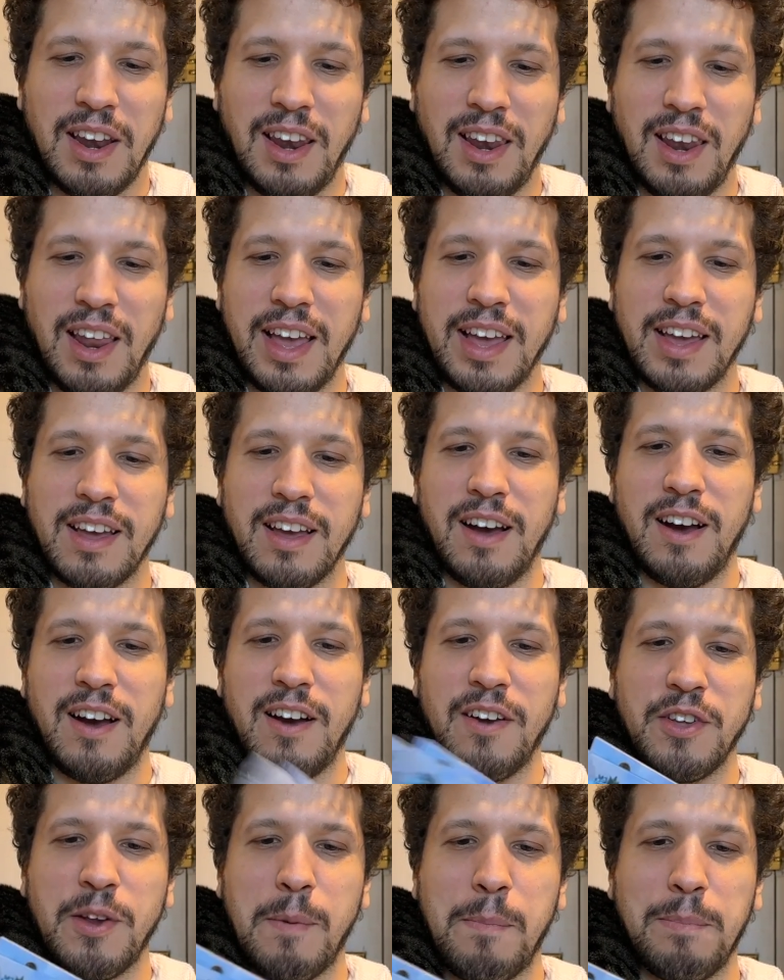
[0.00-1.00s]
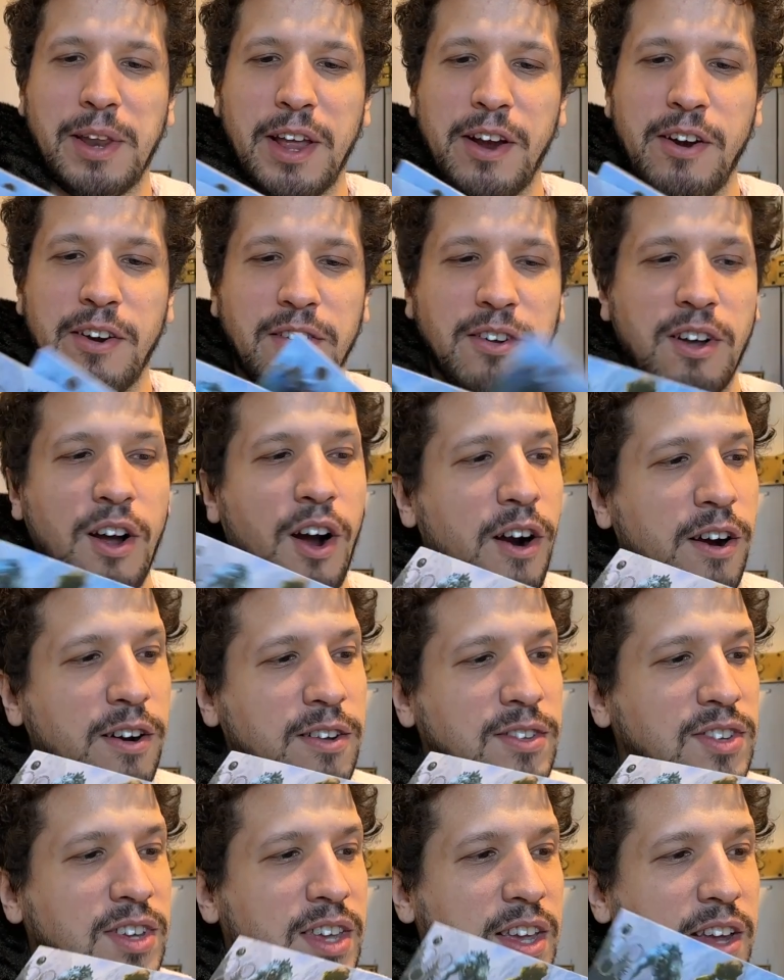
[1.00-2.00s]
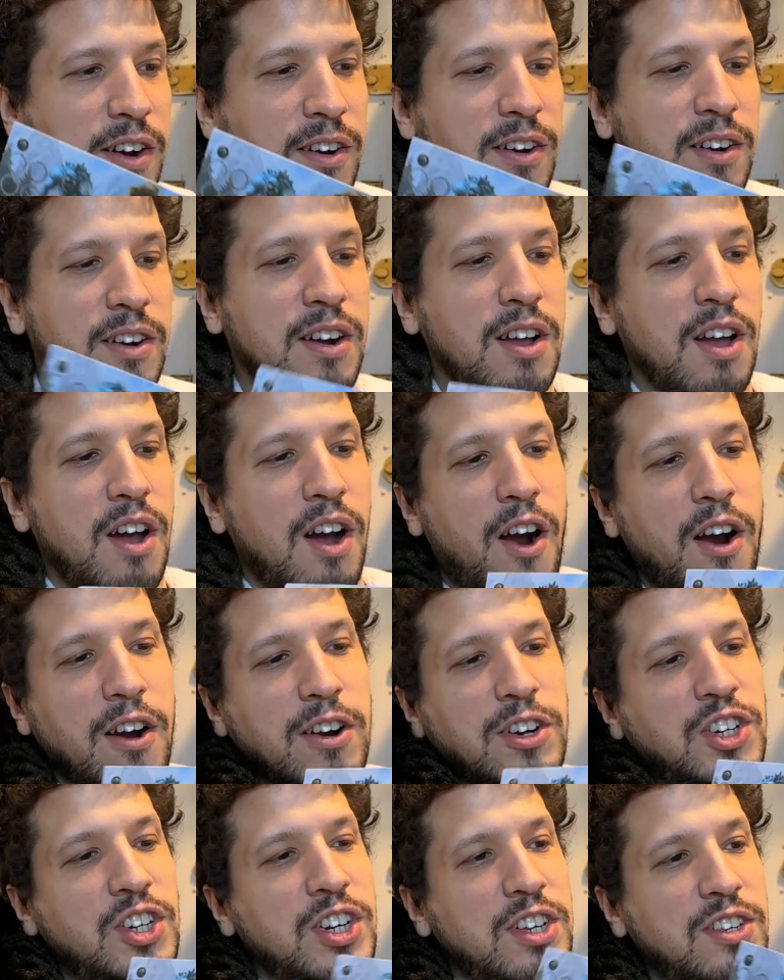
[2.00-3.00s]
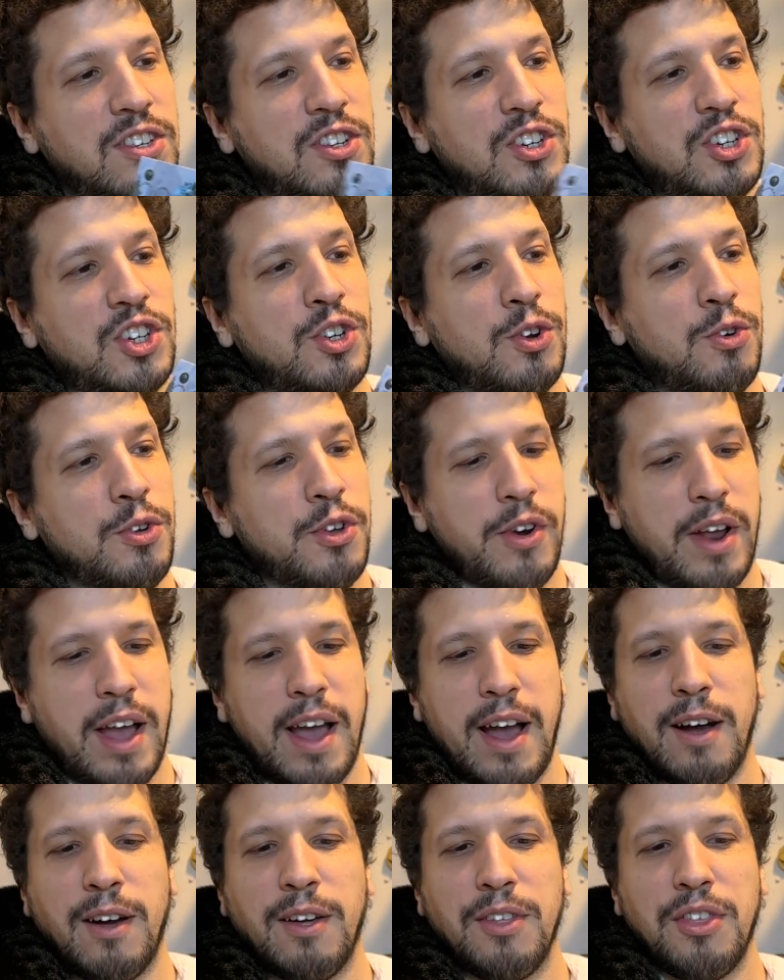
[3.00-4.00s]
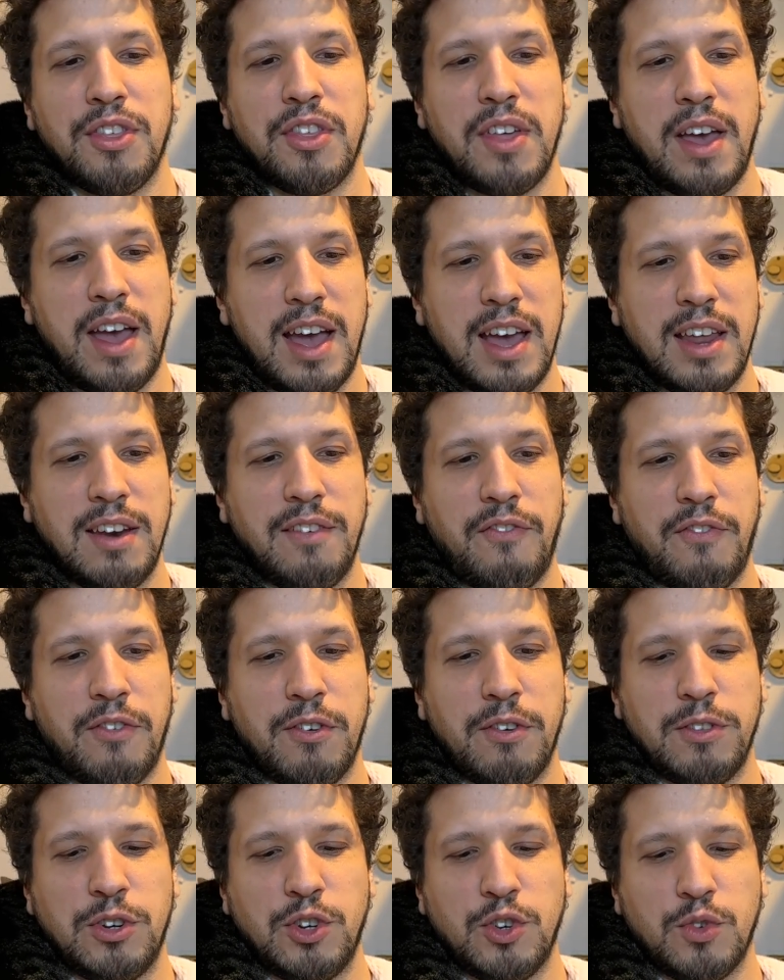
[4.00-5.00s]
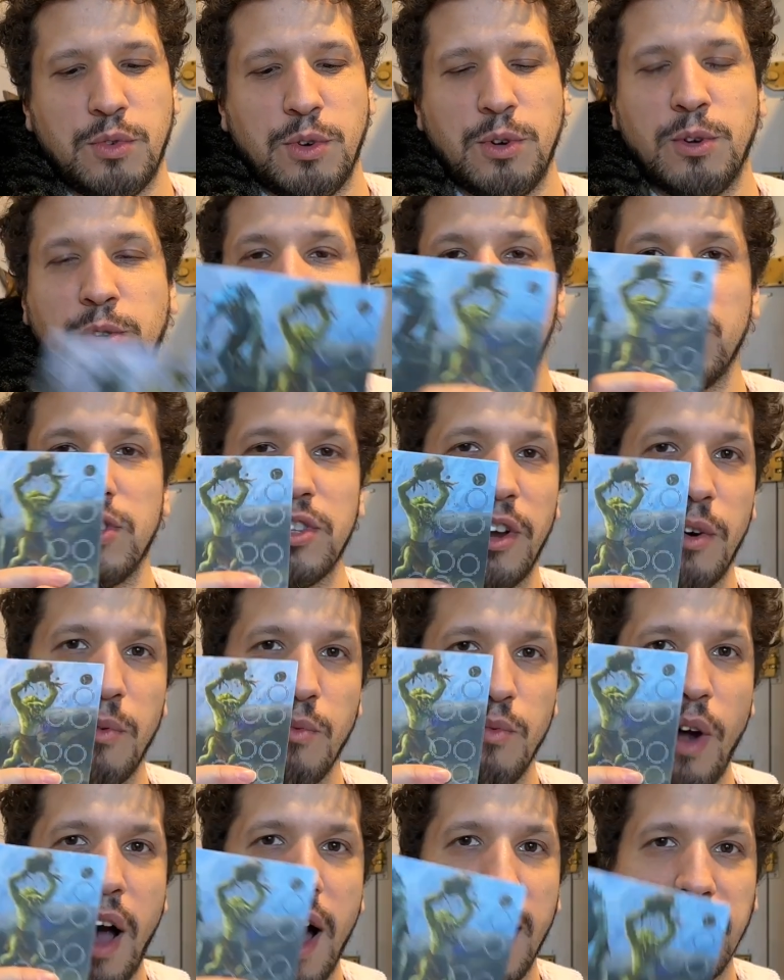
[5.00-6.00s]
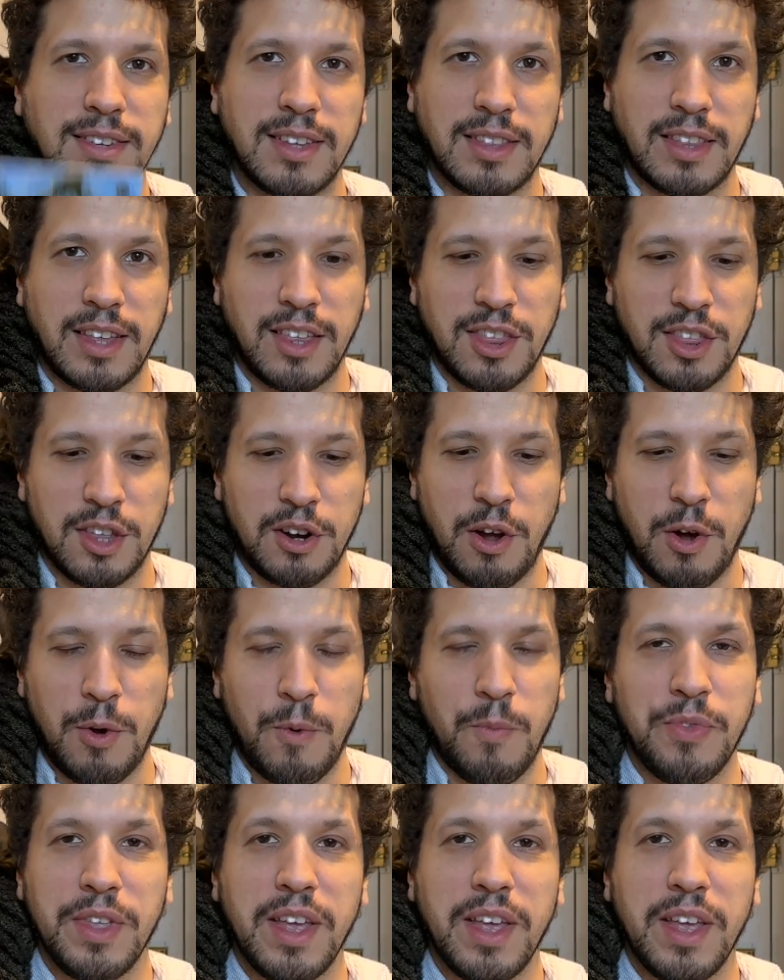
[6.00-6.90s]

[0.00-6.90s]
Like your player cards here are just to show your health, and for the trolls, they're rocks that they throw.